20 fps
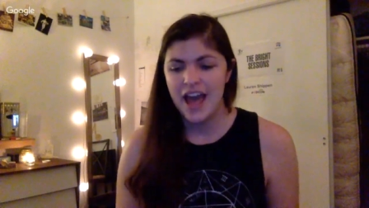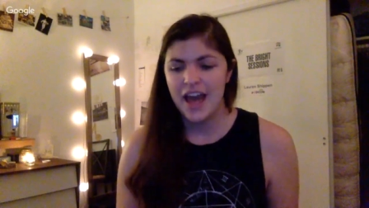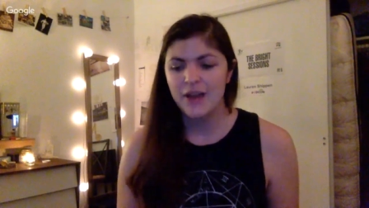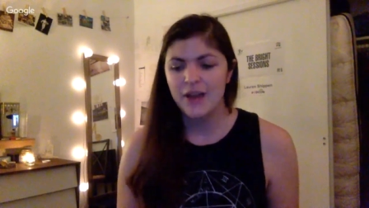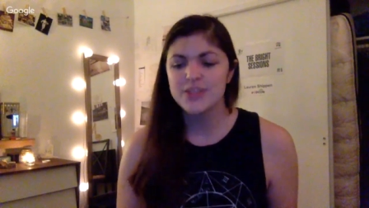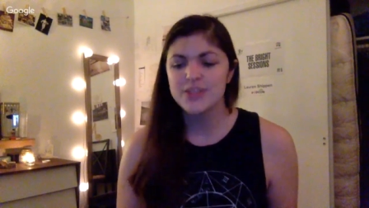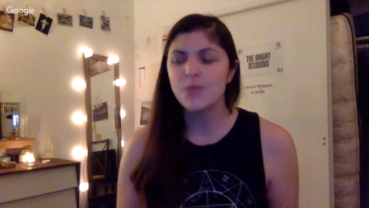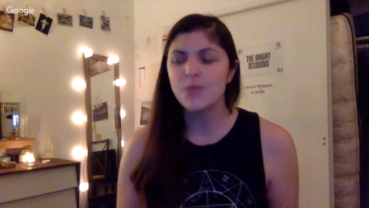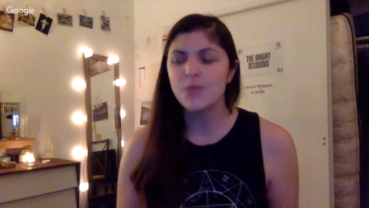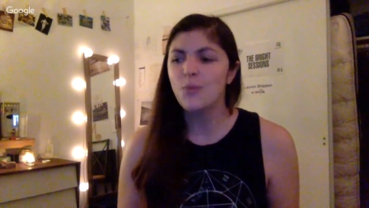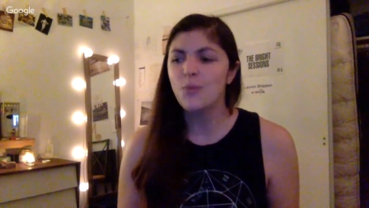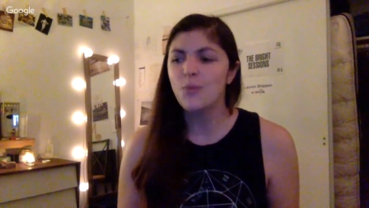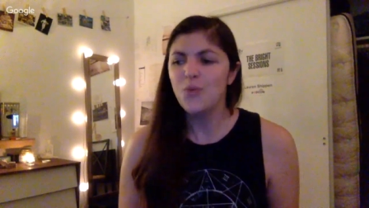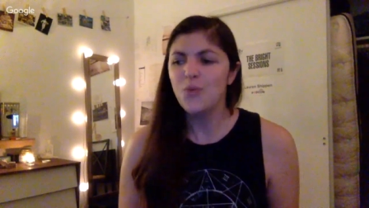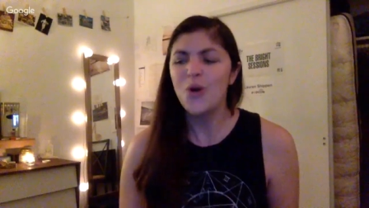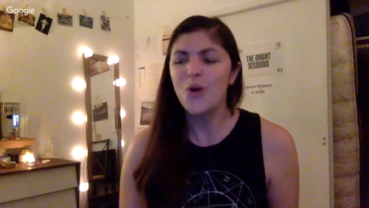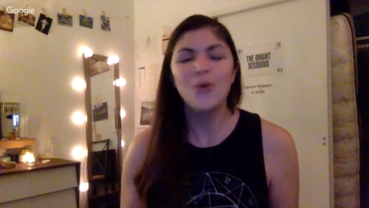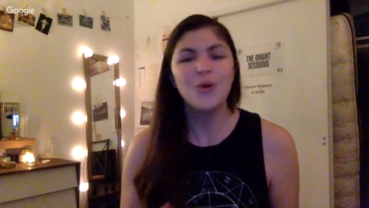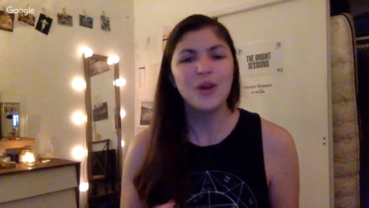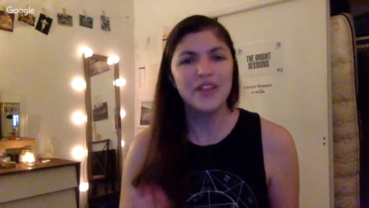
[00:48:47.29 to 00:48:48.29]
And I was like,
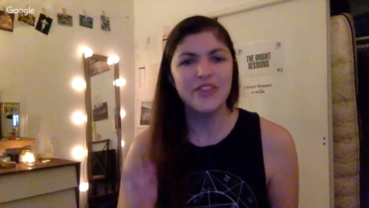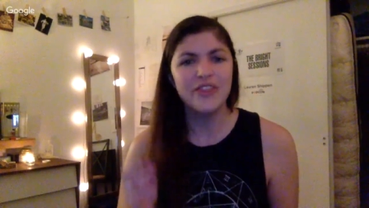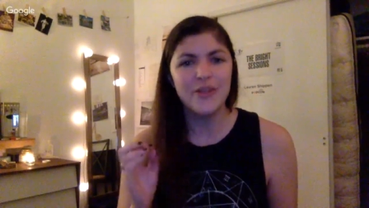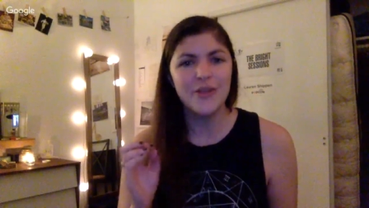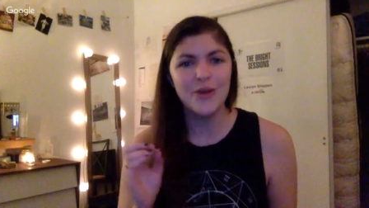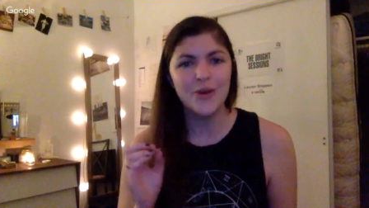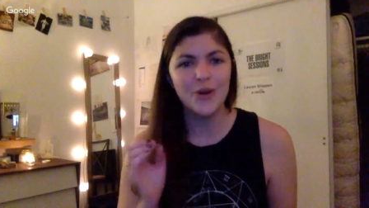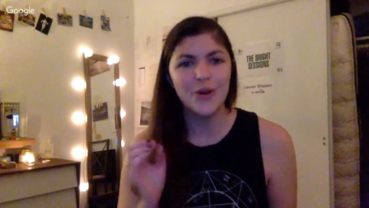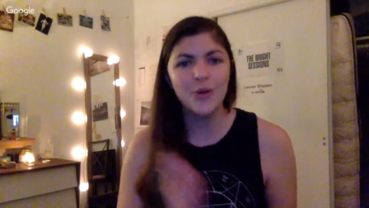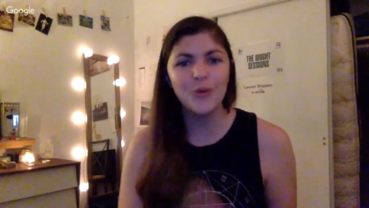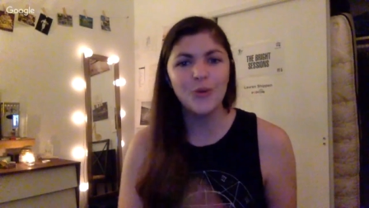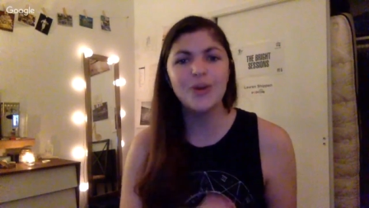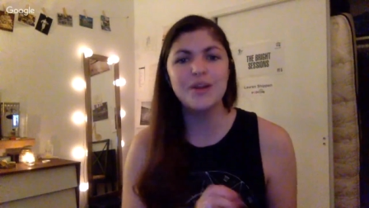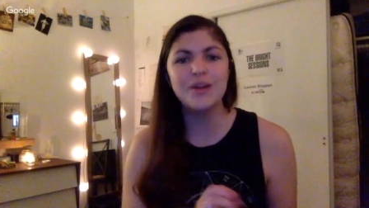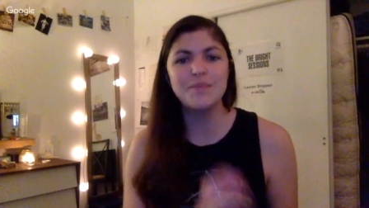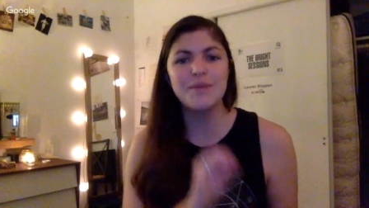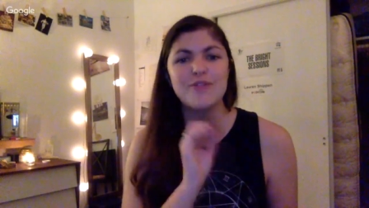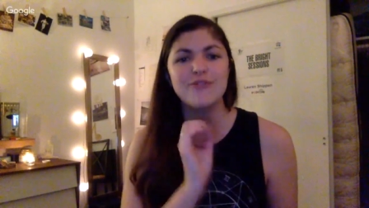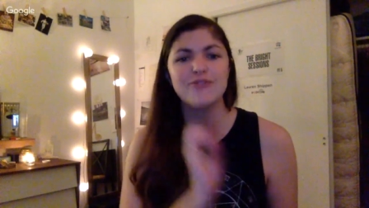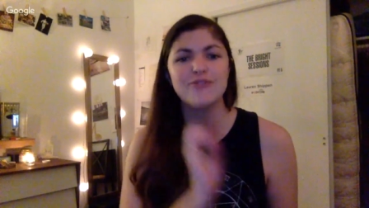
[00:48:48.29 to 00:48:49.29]

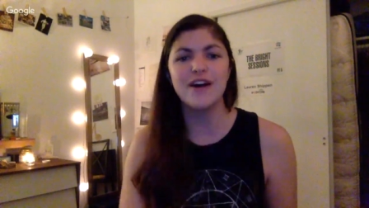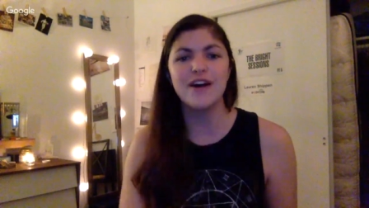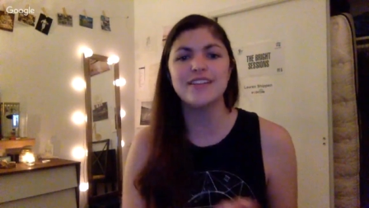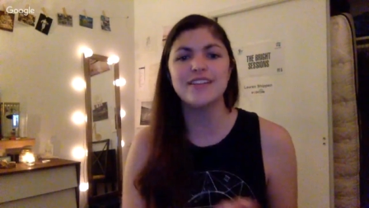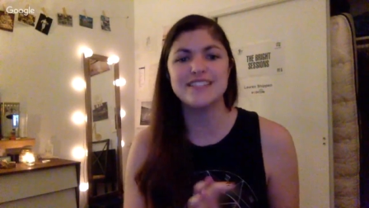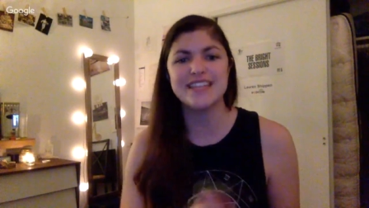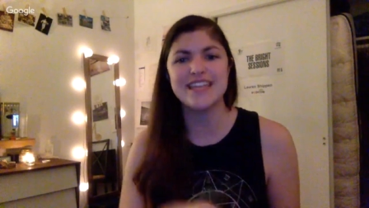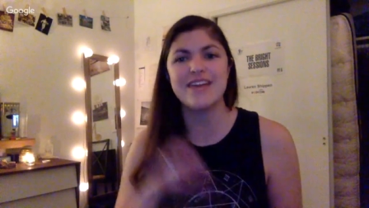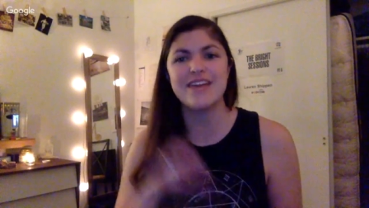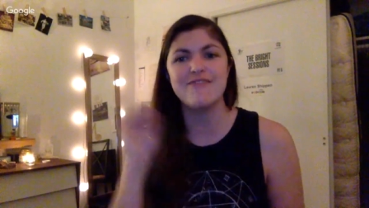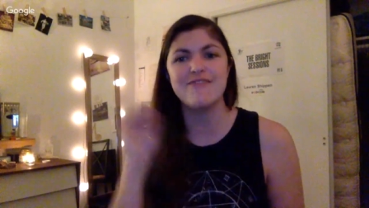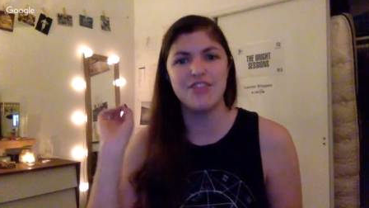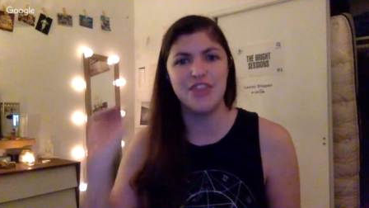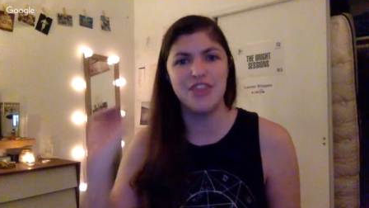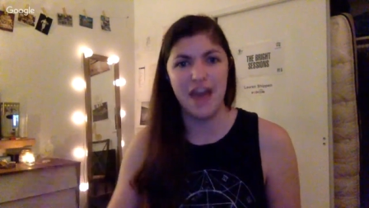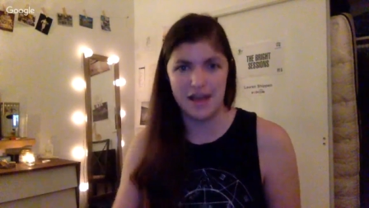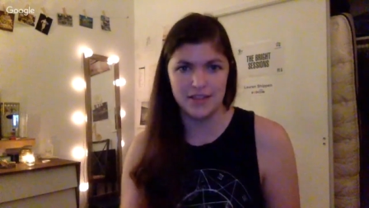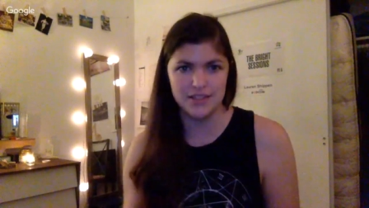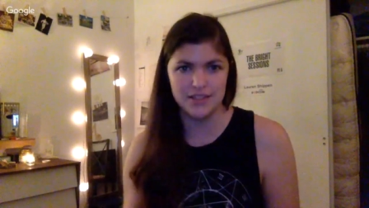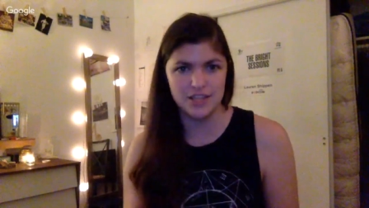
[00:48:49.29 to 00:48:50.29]
who would it be fun to
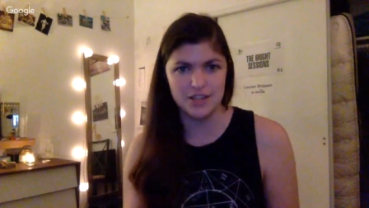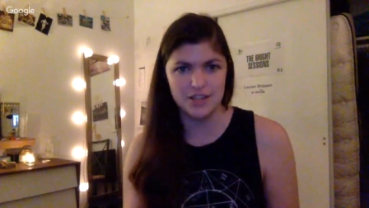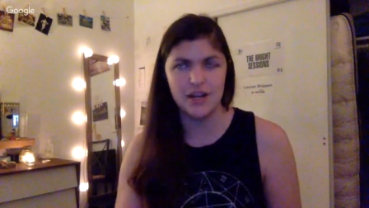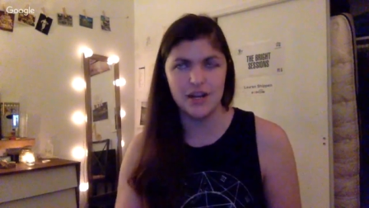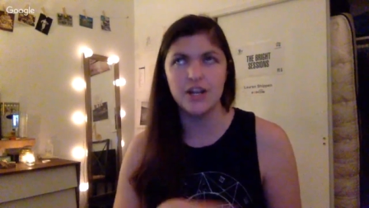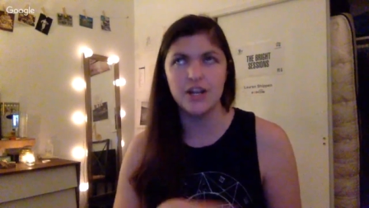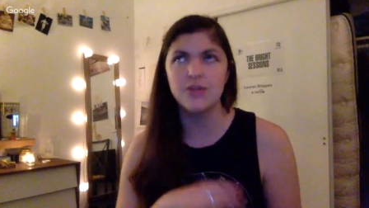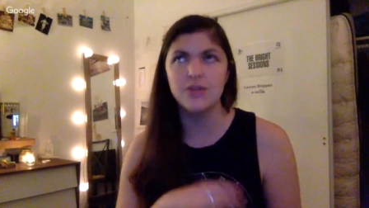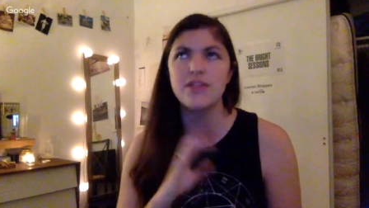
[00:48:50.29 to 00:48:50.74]
give that to?